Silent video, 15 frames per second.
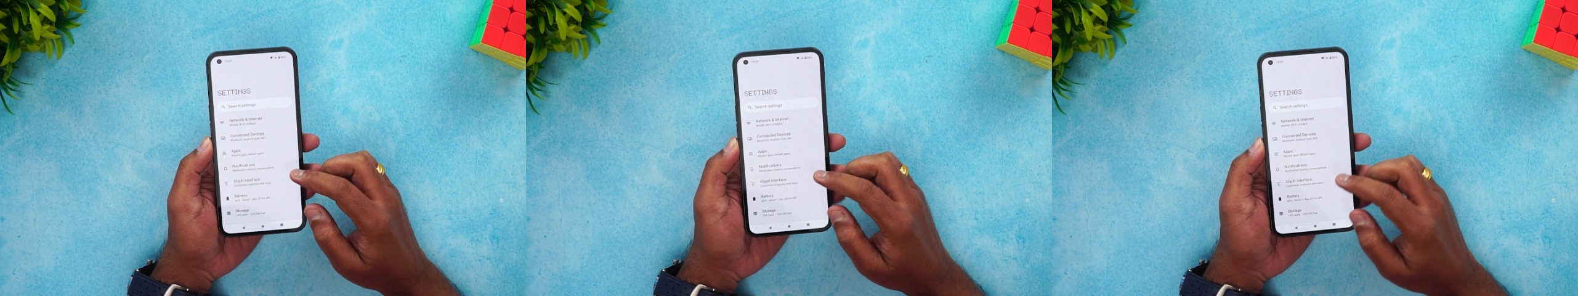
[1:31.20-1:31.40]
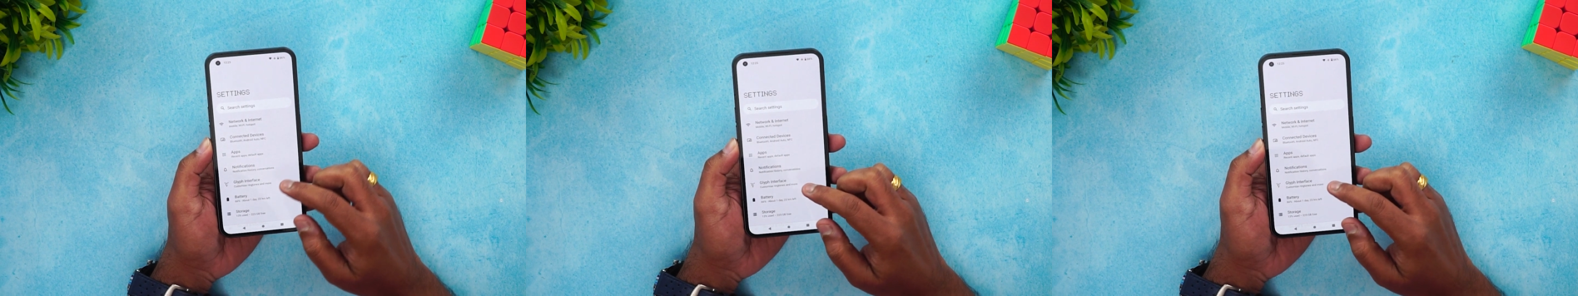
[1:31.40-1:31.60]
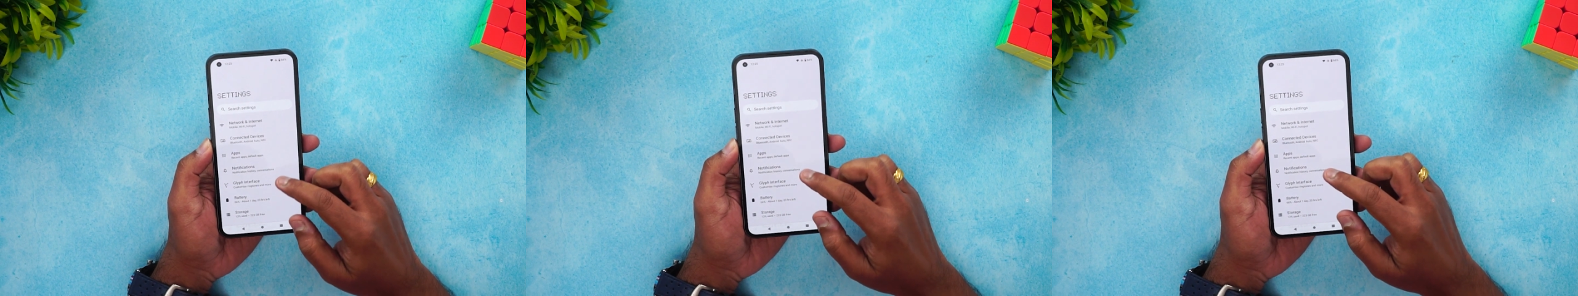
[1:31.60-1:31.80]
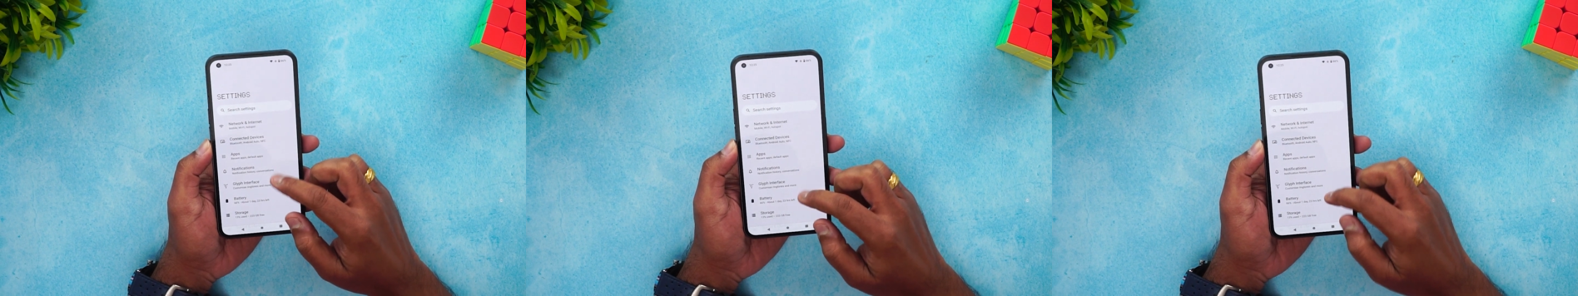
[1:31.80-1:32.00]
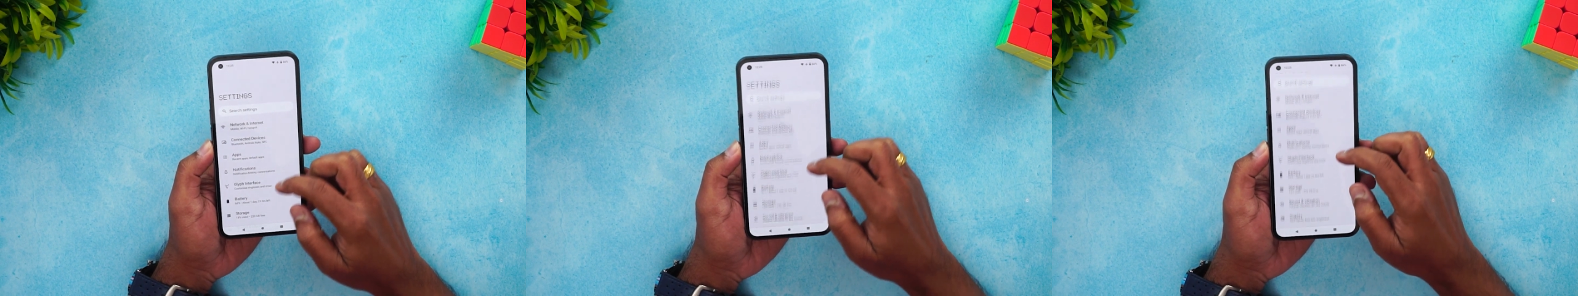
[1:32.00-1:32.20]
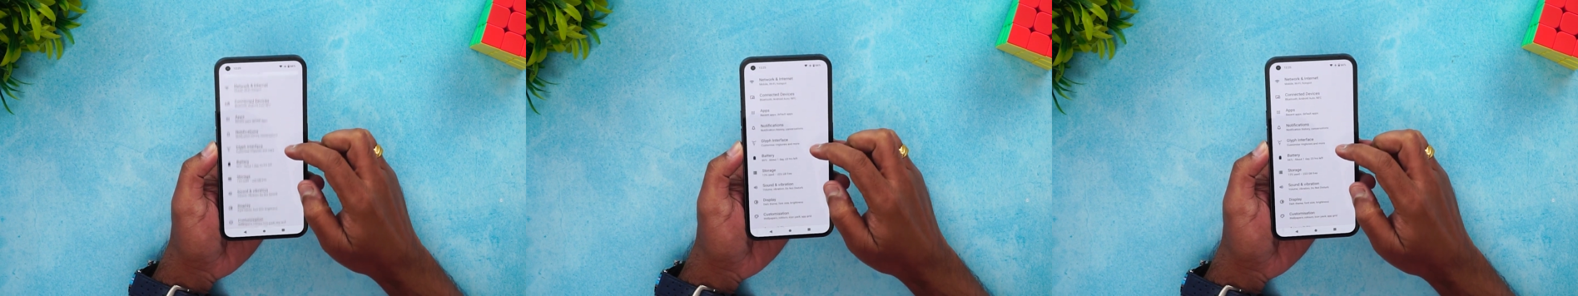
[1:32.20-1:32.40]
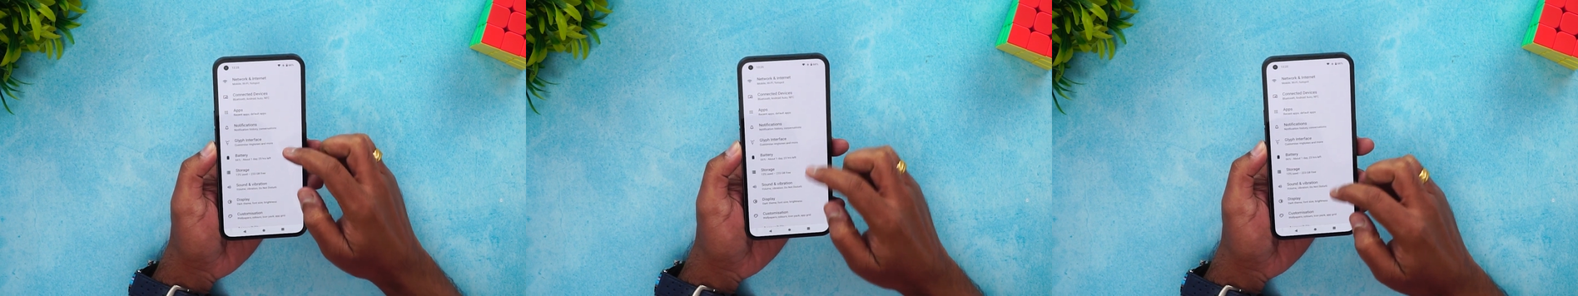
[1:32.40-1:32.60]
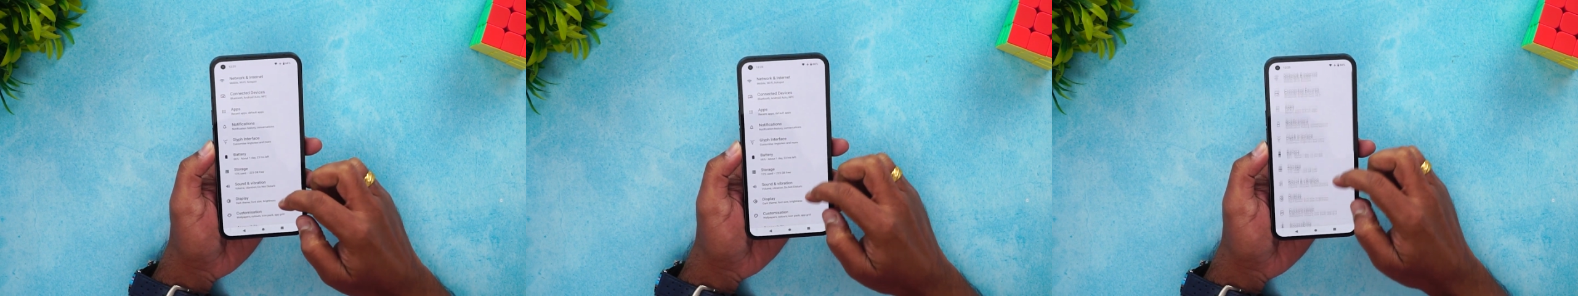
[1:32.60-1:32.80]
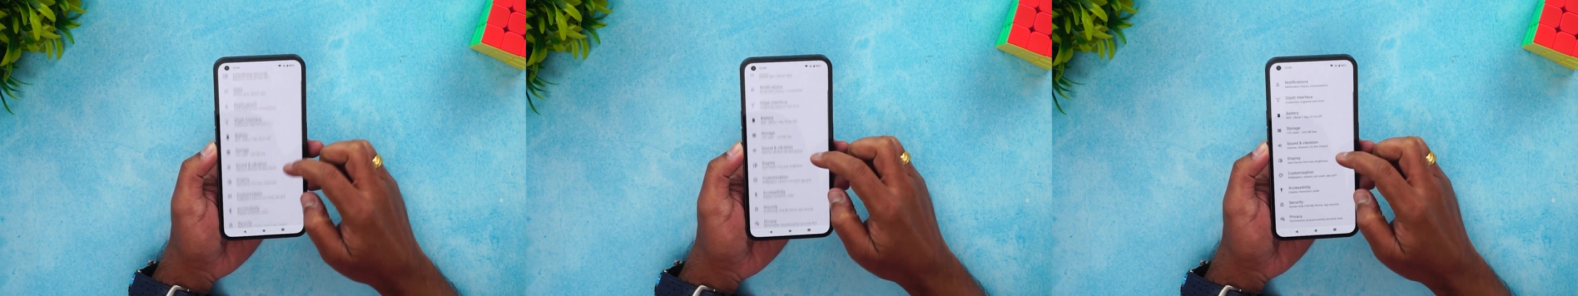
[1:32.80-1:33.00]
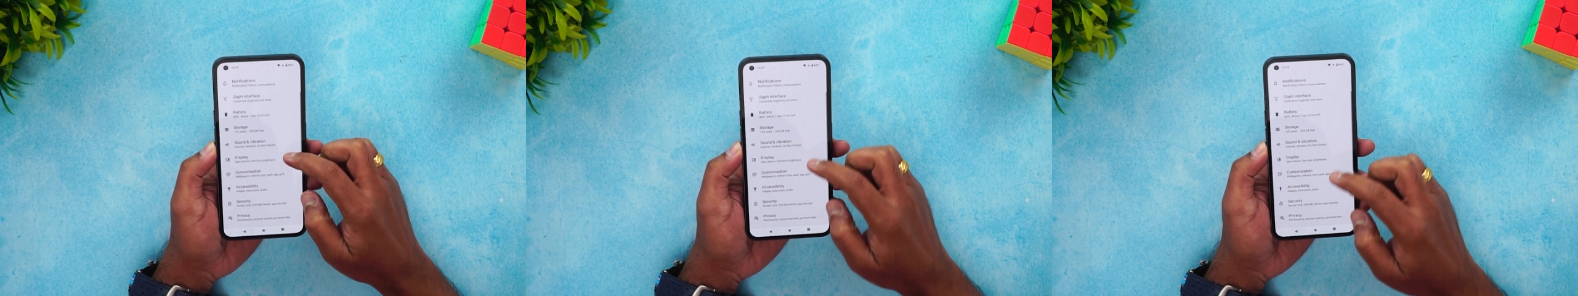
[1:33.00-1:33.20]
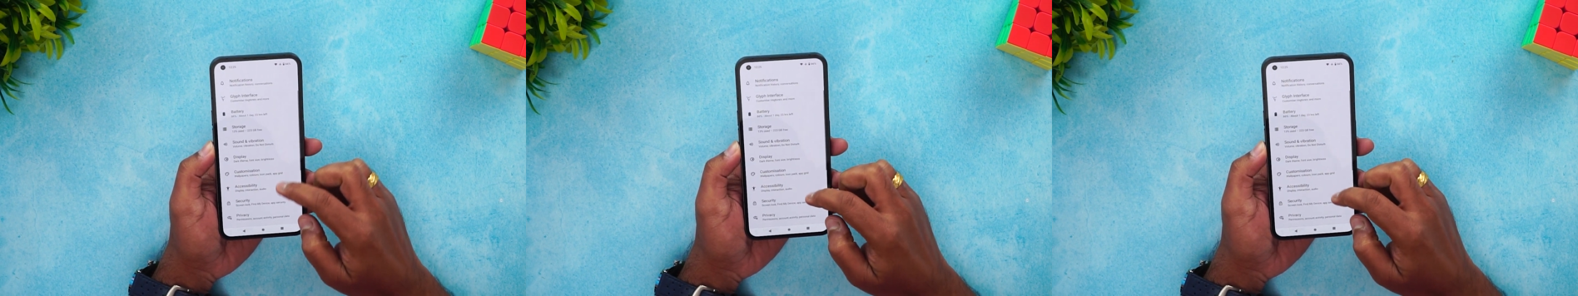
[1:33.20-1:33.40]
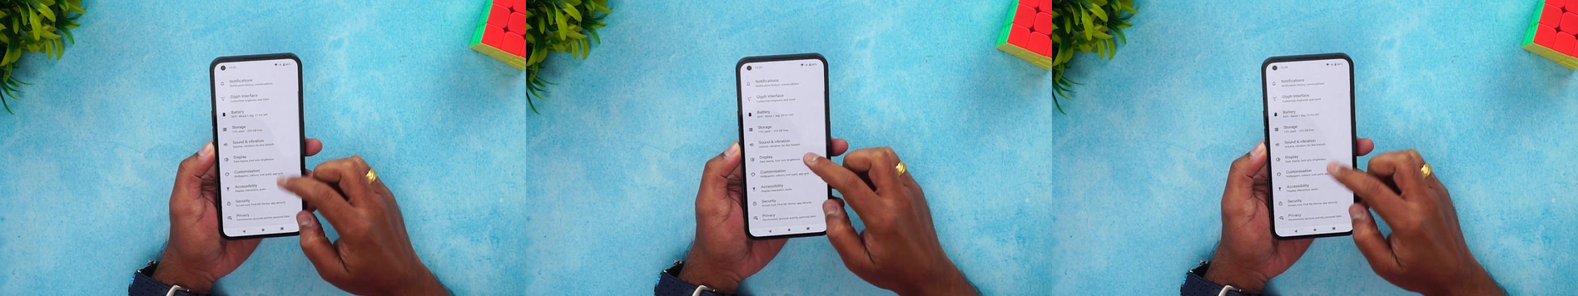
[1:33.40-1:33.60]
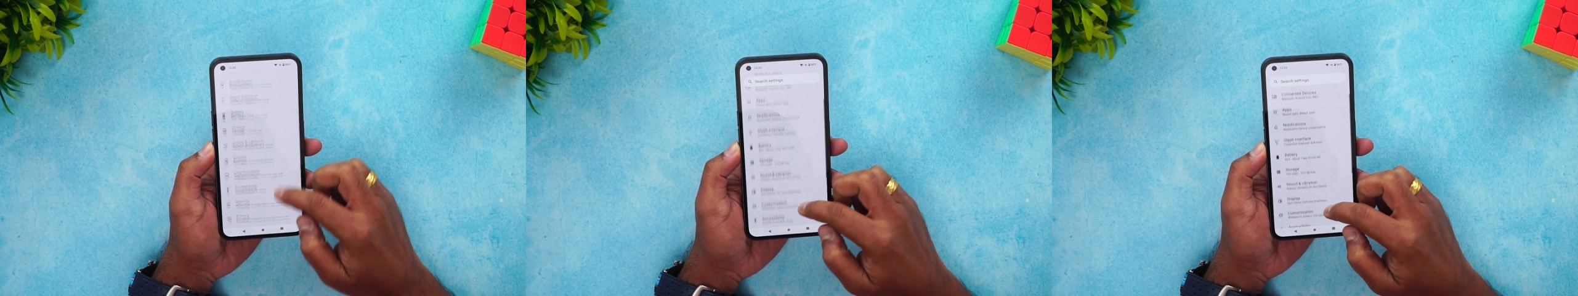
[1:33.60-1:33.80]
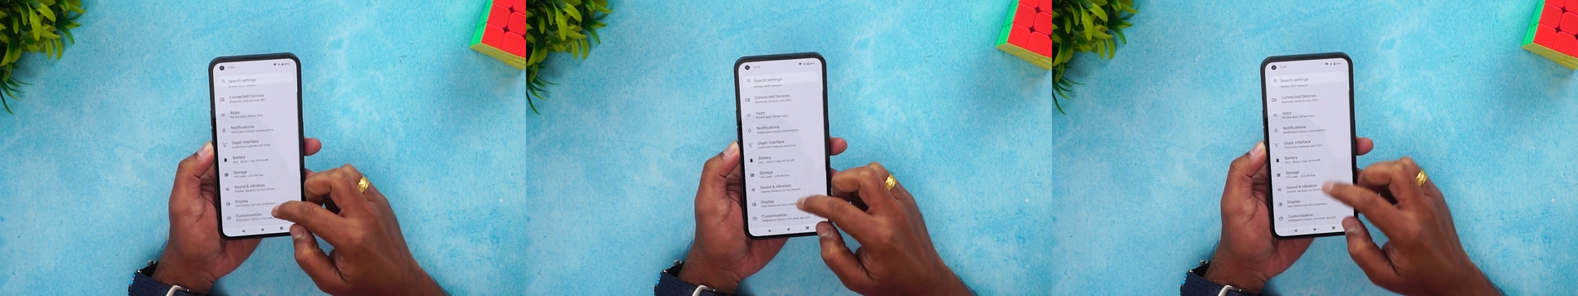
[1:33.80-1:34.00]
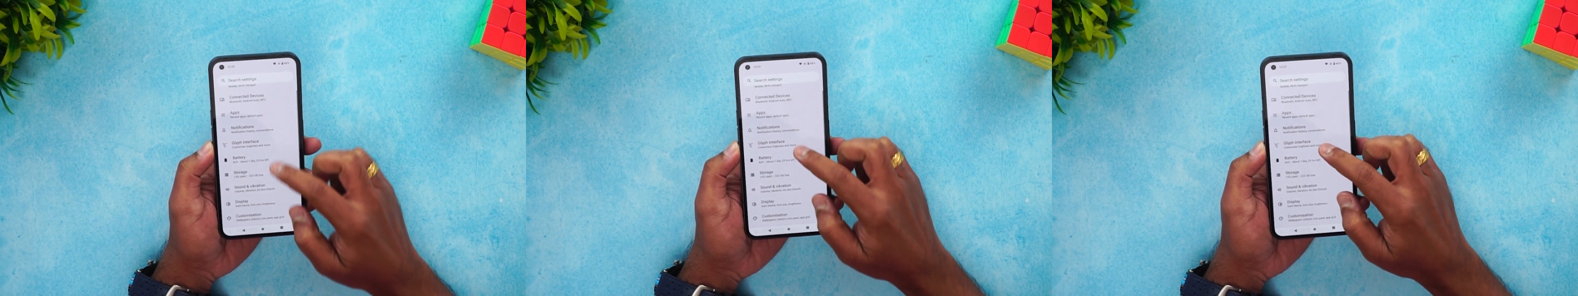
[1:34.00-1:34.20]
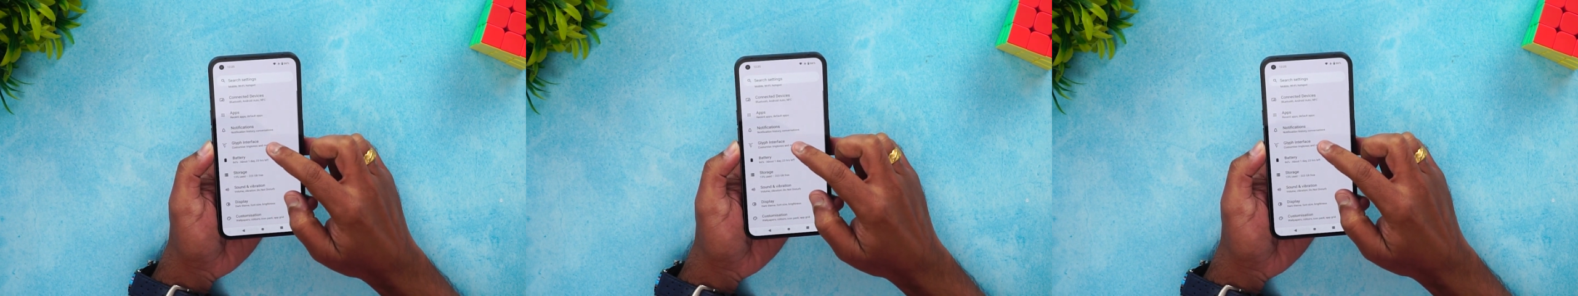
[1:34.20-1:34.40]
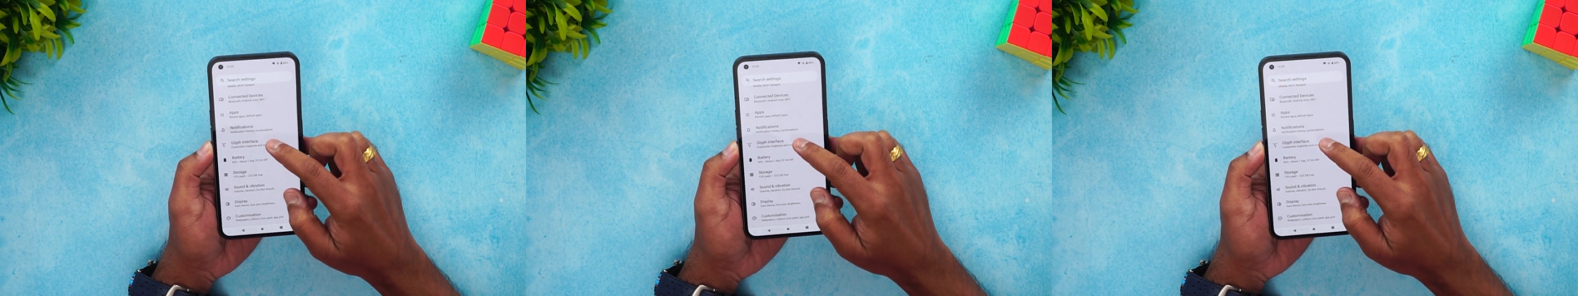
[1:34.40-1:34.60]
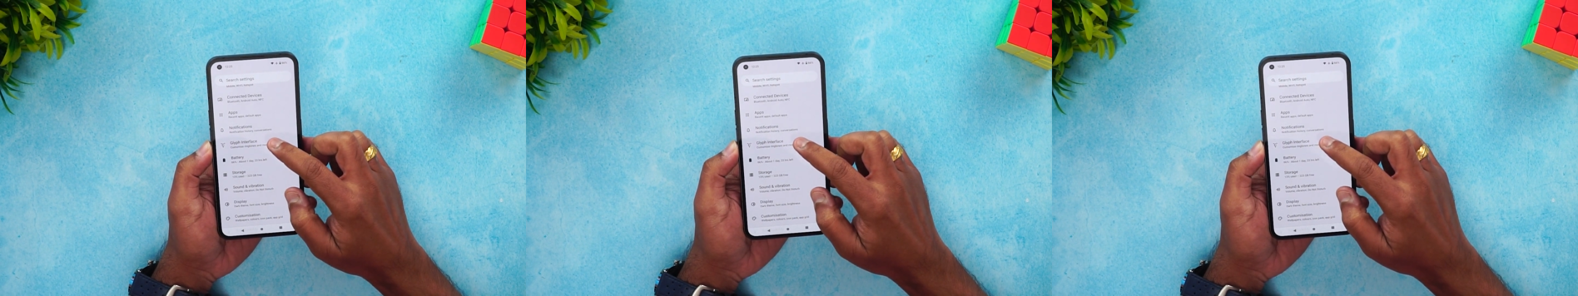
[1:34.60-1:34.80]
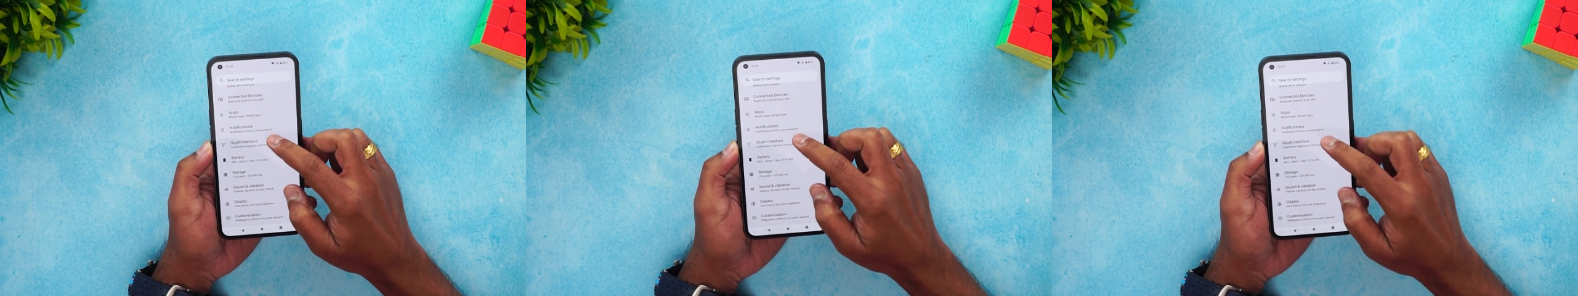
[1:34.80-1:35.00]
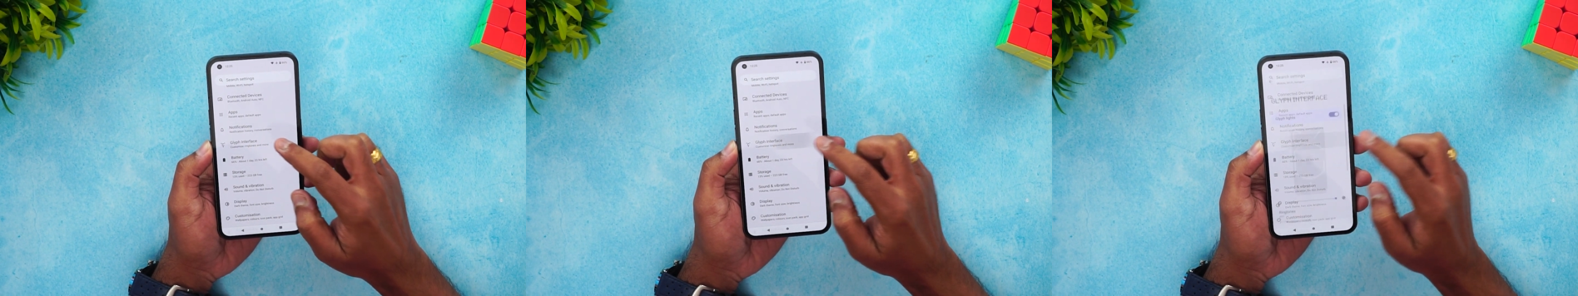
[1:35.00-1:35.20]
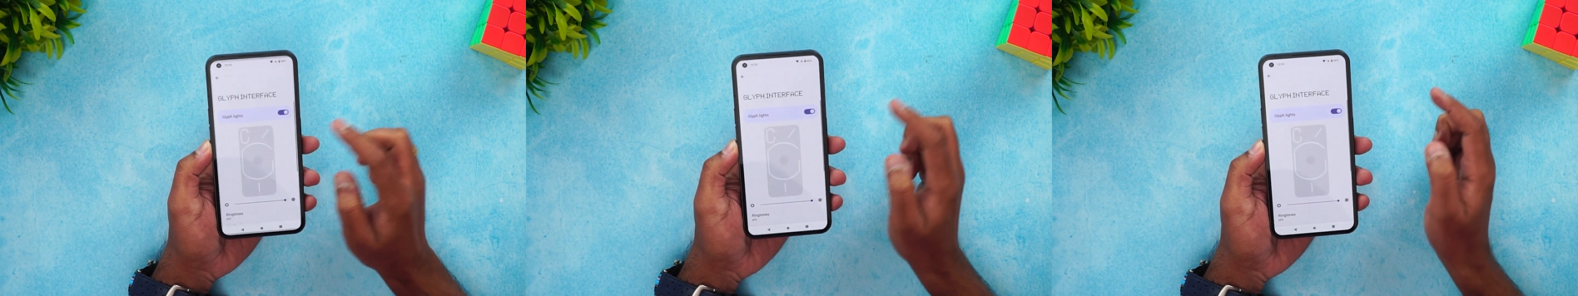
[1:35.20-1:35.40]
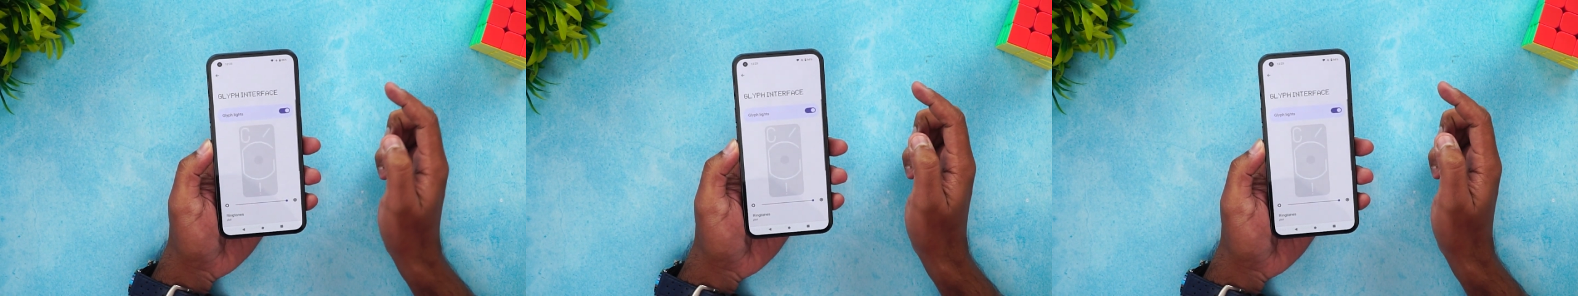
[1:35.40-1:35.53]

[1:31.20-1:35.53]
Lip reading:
(no speaker visible)